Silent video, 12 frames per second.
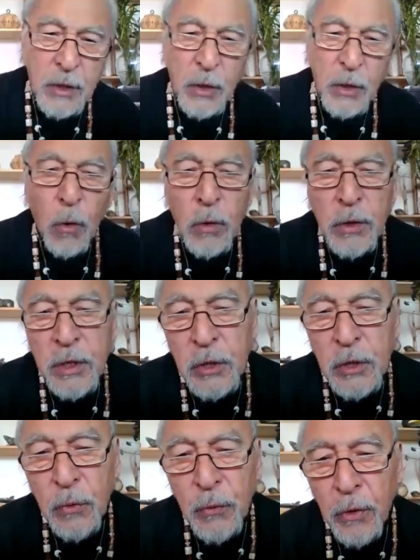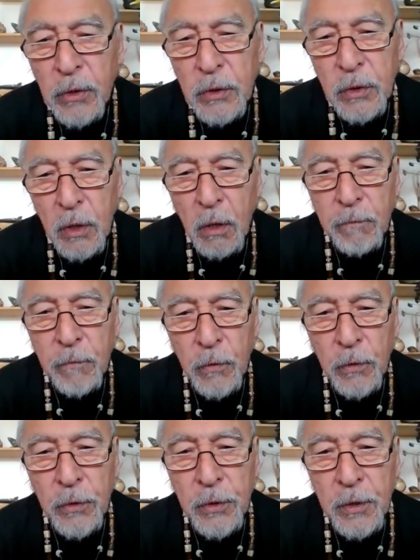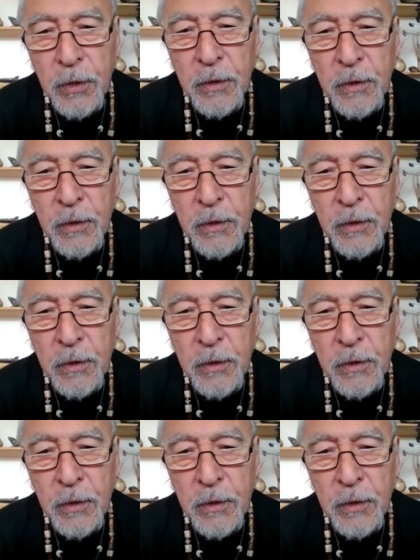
the oldest crust of earth.